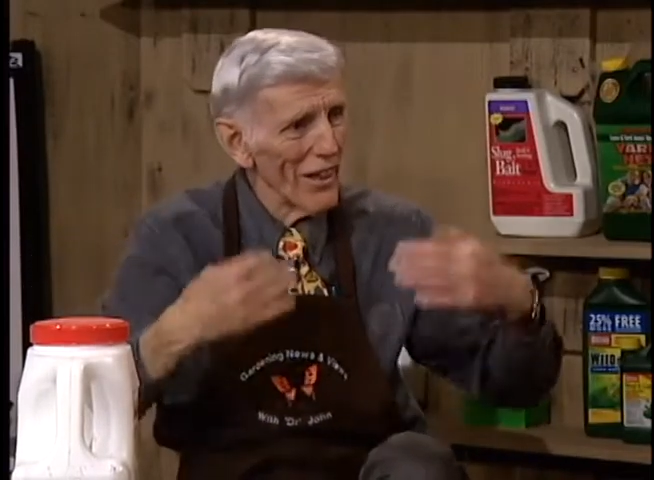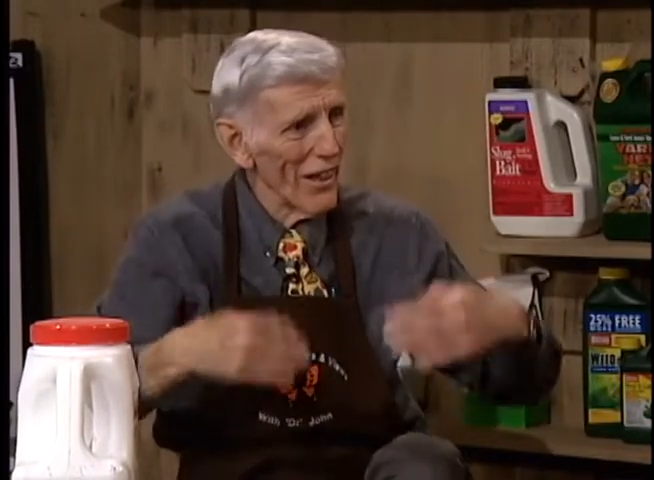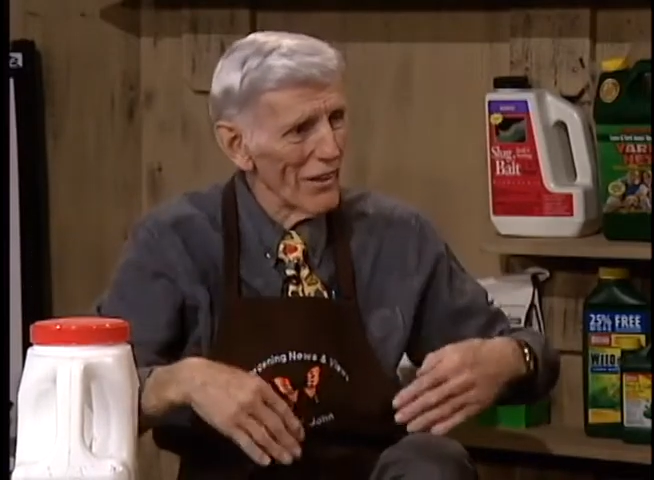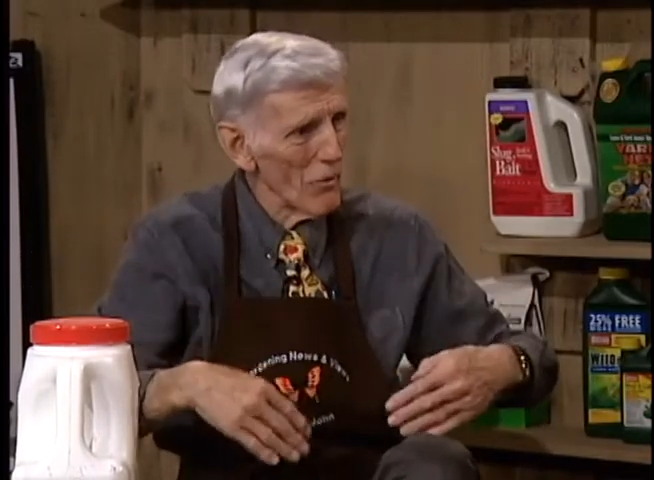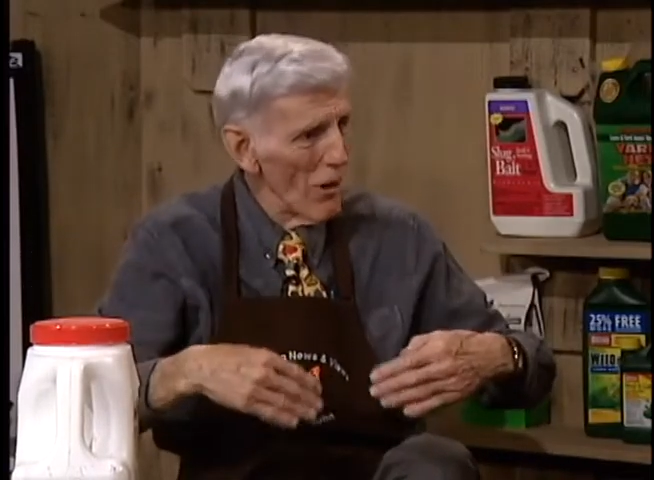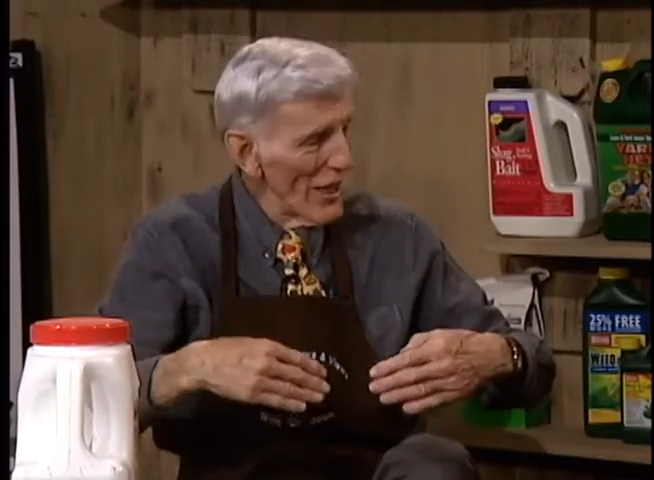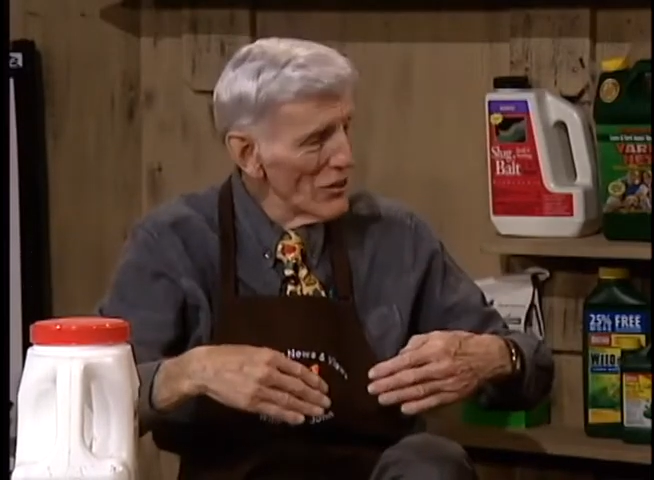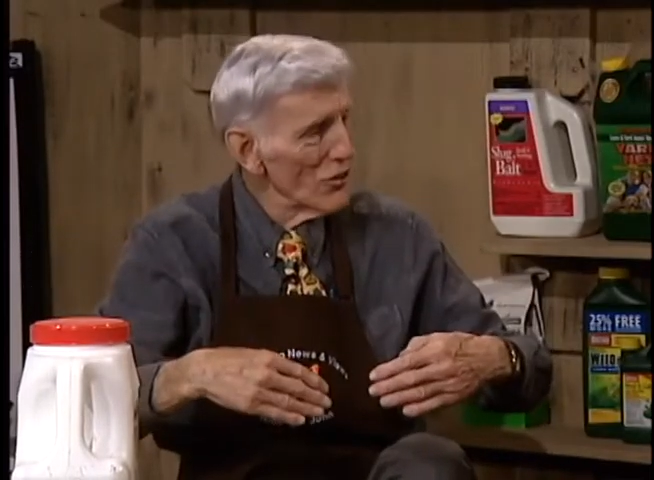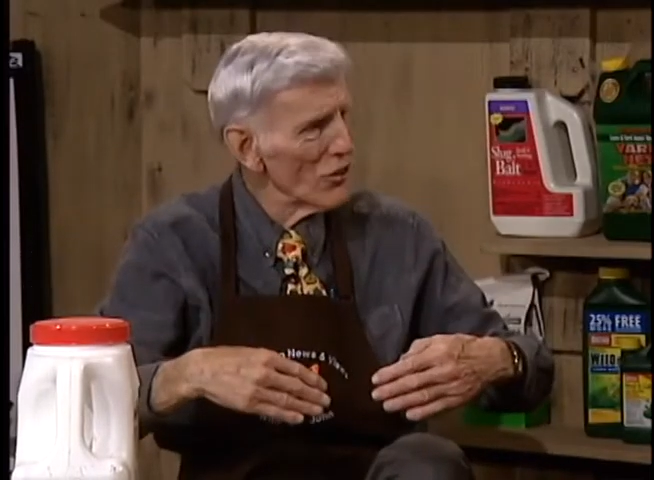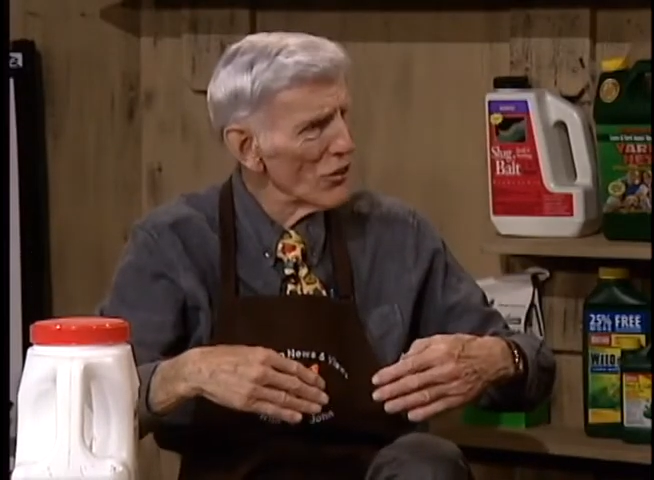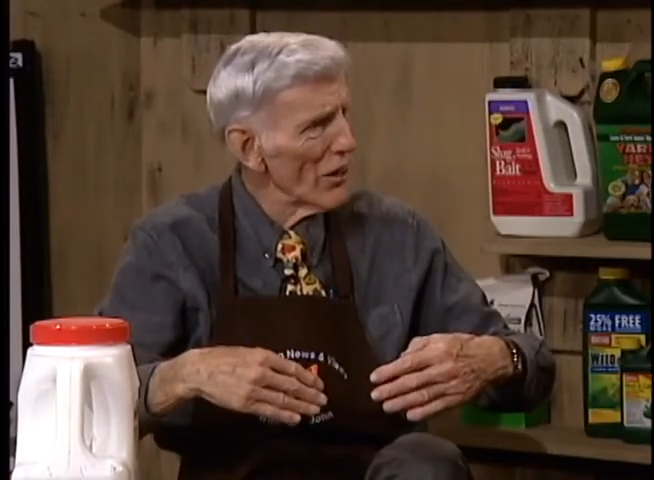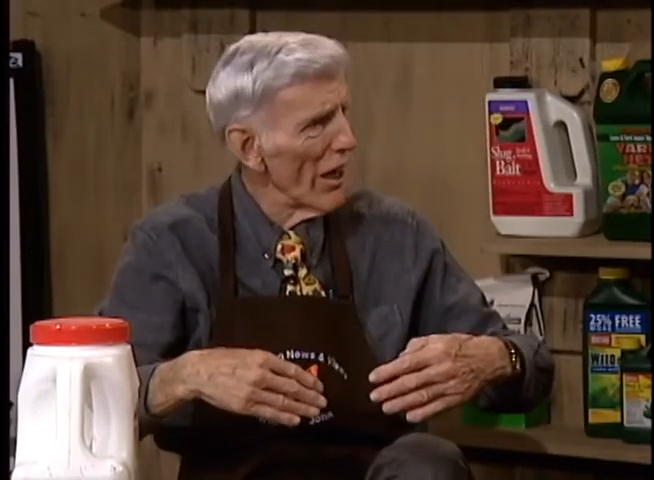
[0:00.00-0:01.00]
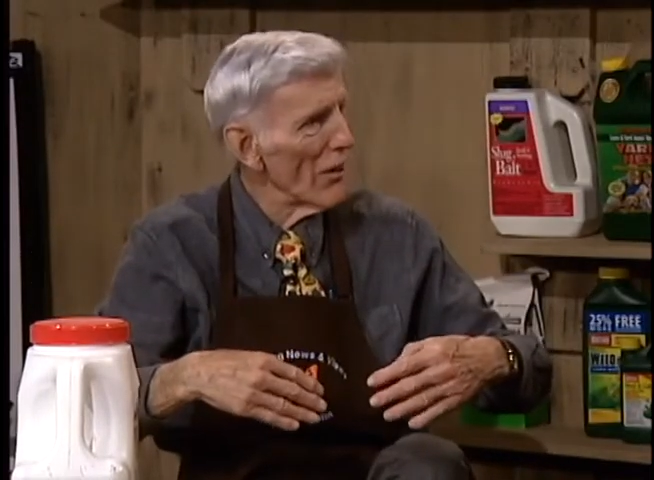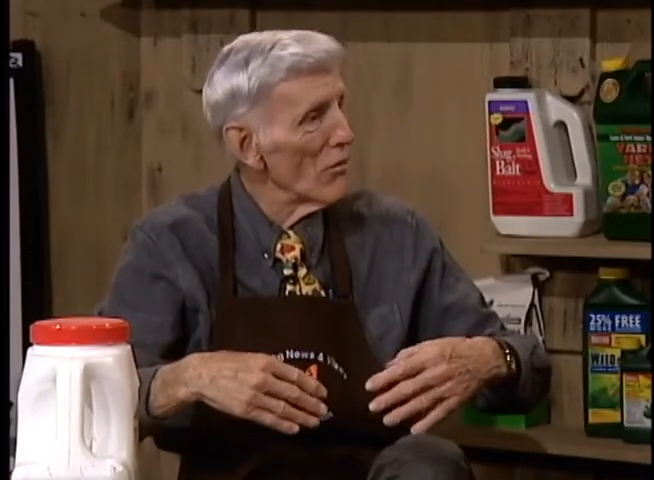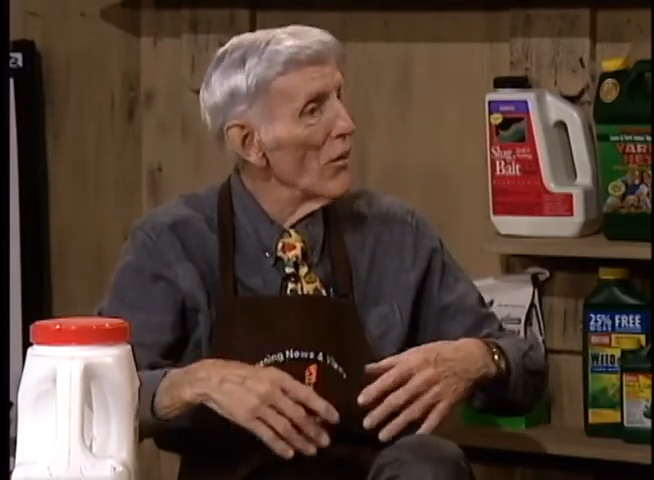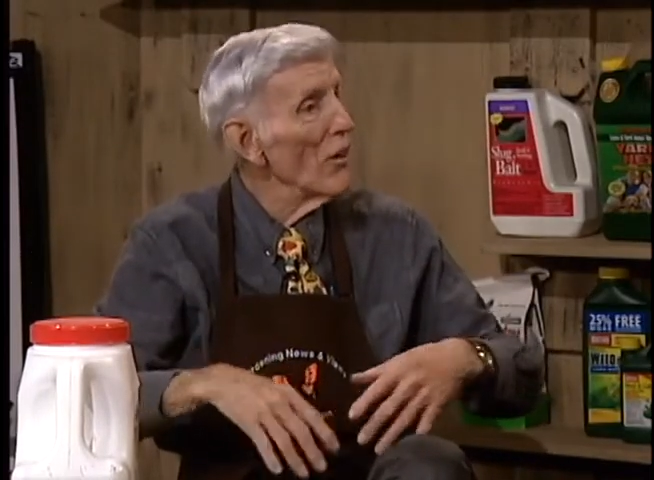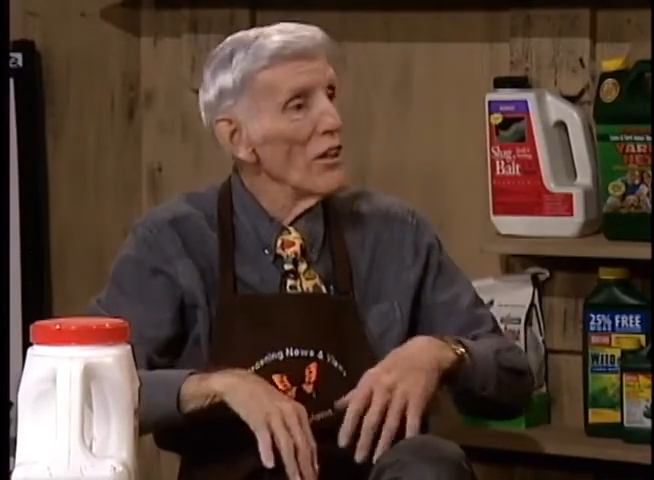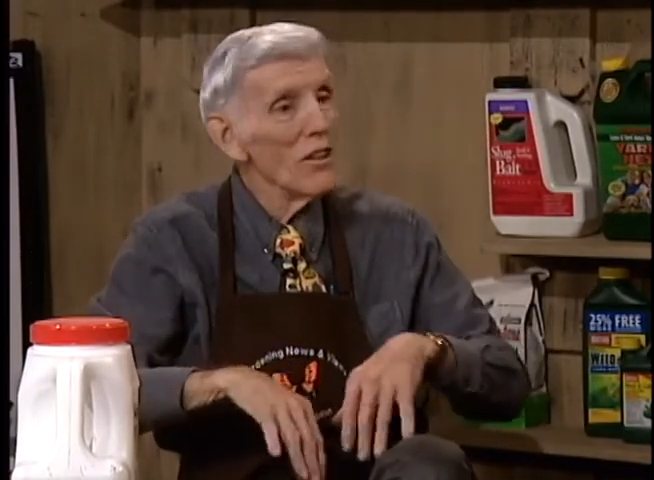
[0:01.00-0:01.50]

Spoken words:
the car, on the passenger side,